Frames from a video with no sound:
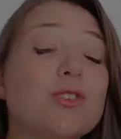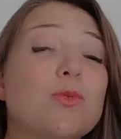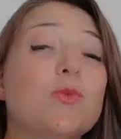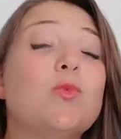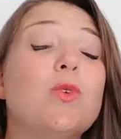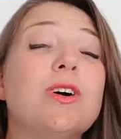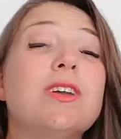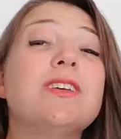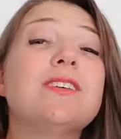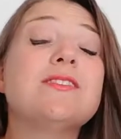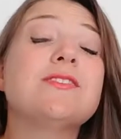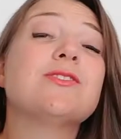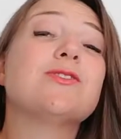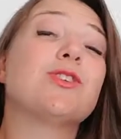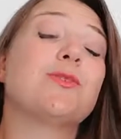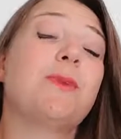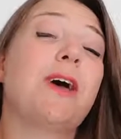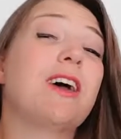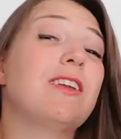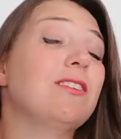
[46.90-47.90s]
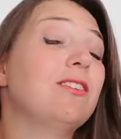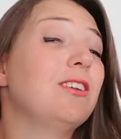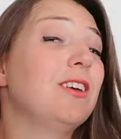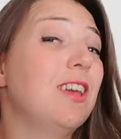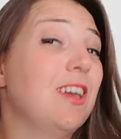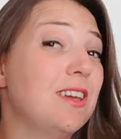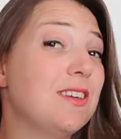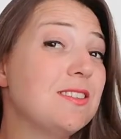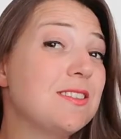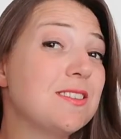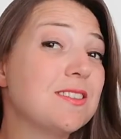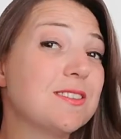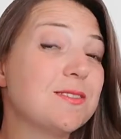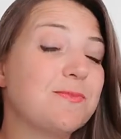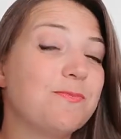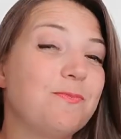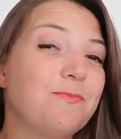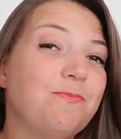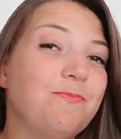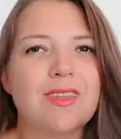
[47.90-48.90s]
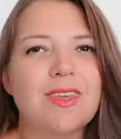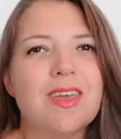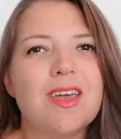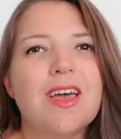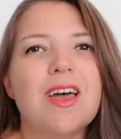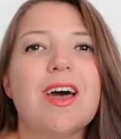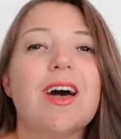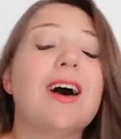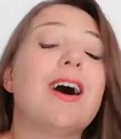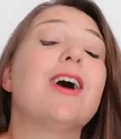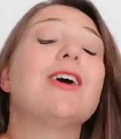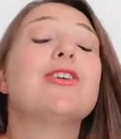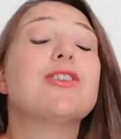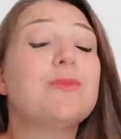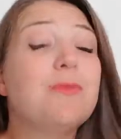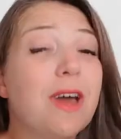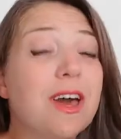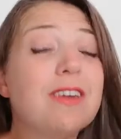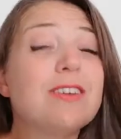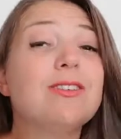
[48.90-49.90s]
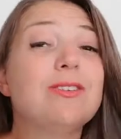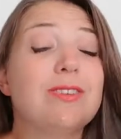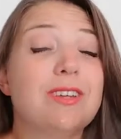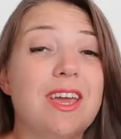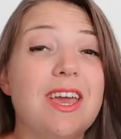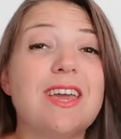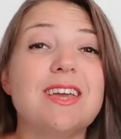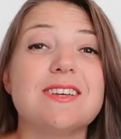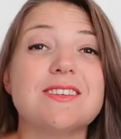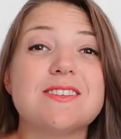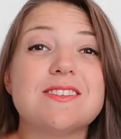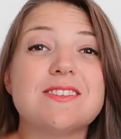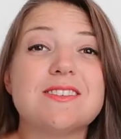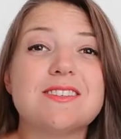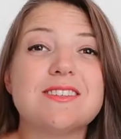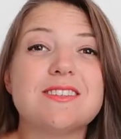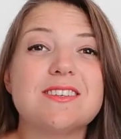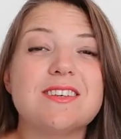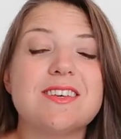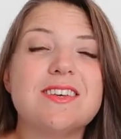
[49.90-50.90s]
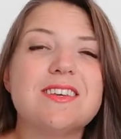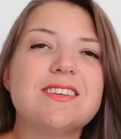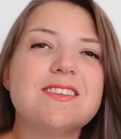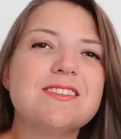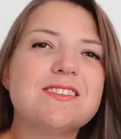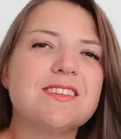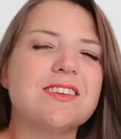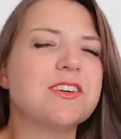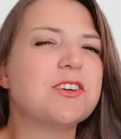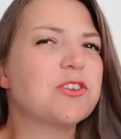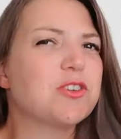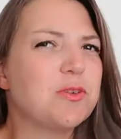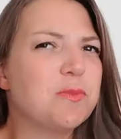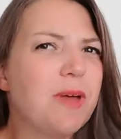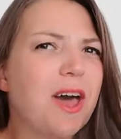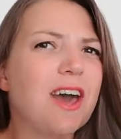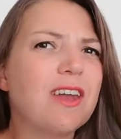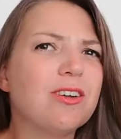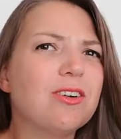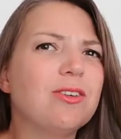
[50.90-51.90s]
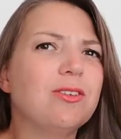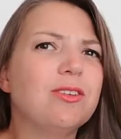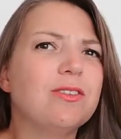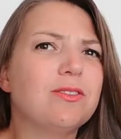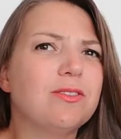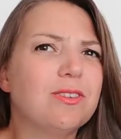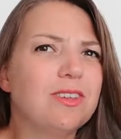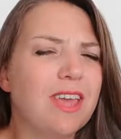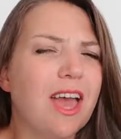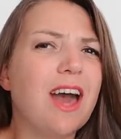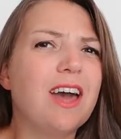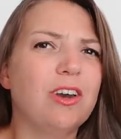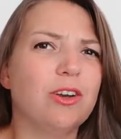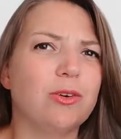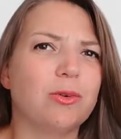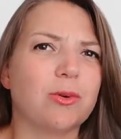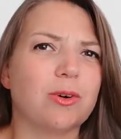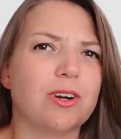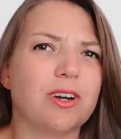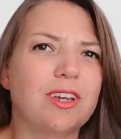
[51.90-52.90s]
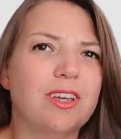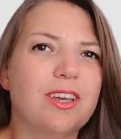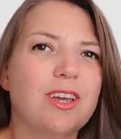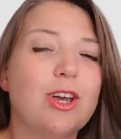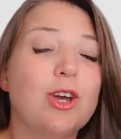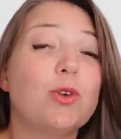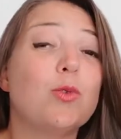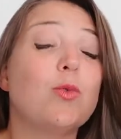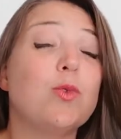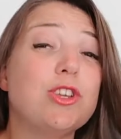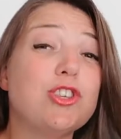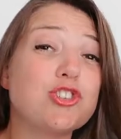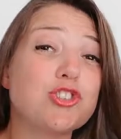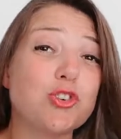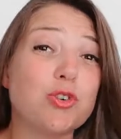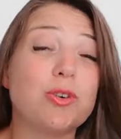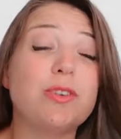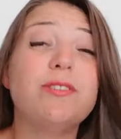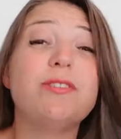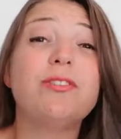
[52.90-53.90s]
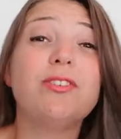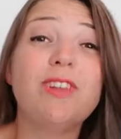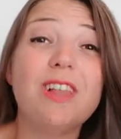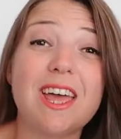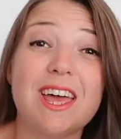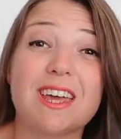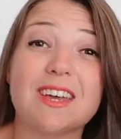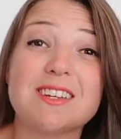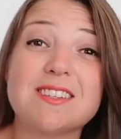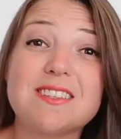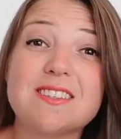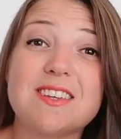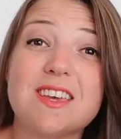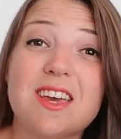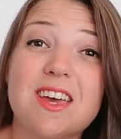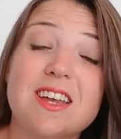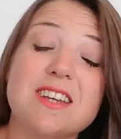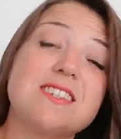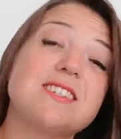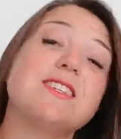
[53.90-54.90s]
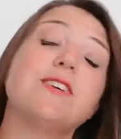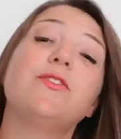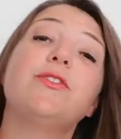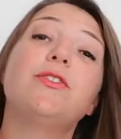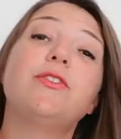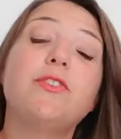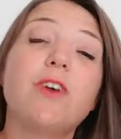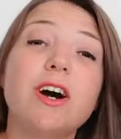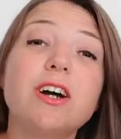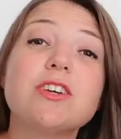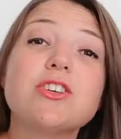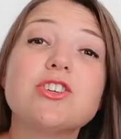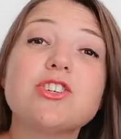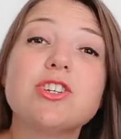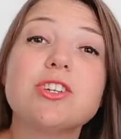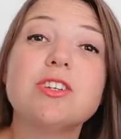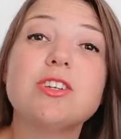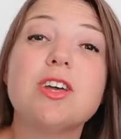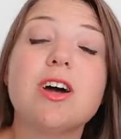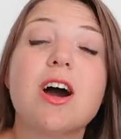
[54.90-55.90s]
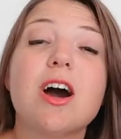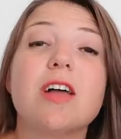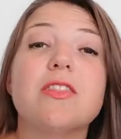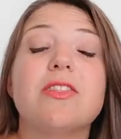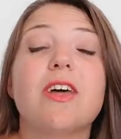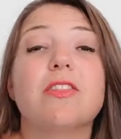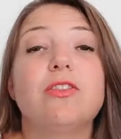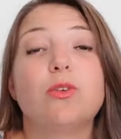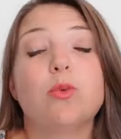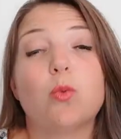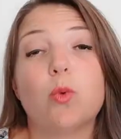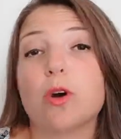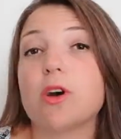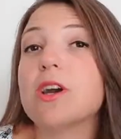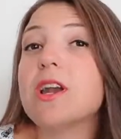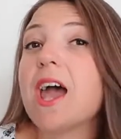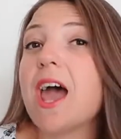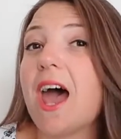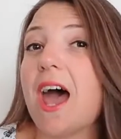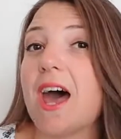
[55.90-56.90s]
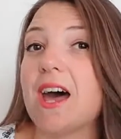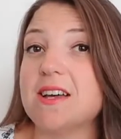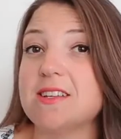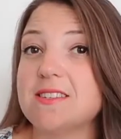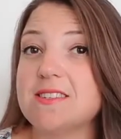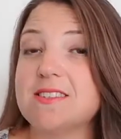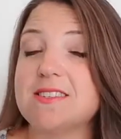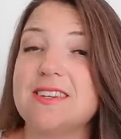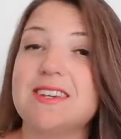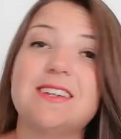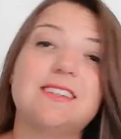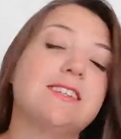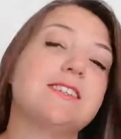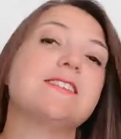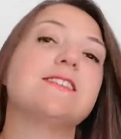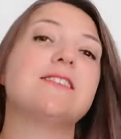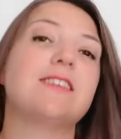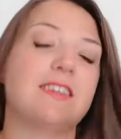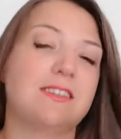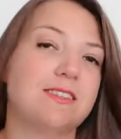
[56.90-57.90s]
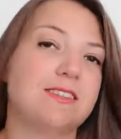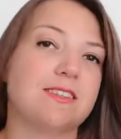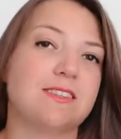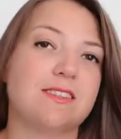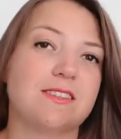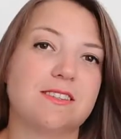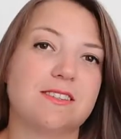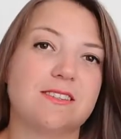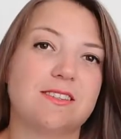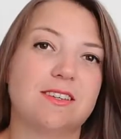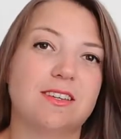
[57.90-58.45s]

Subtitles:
what is a grammatical case? A grammatical case is a grammatical category which reflects the function that the word has in a sentence.